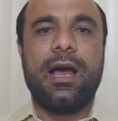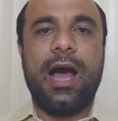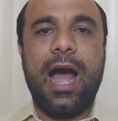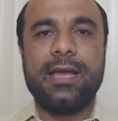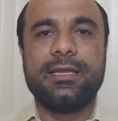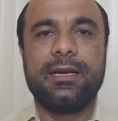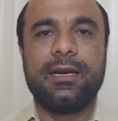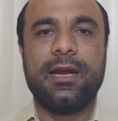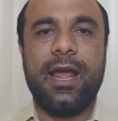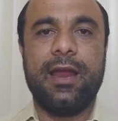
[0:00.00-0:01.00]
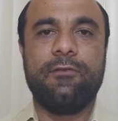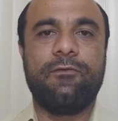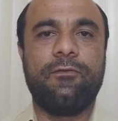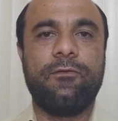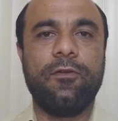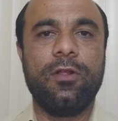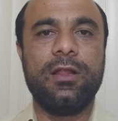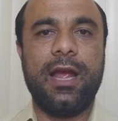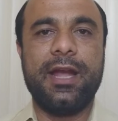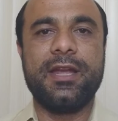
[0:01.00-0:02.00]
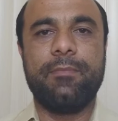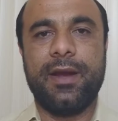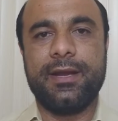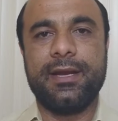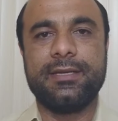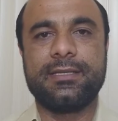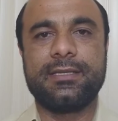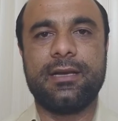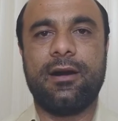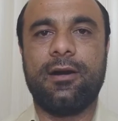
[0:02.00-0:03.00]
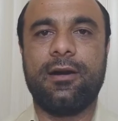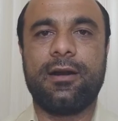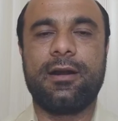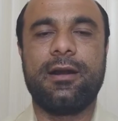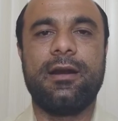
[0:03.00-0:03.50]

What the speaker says: either in full independence or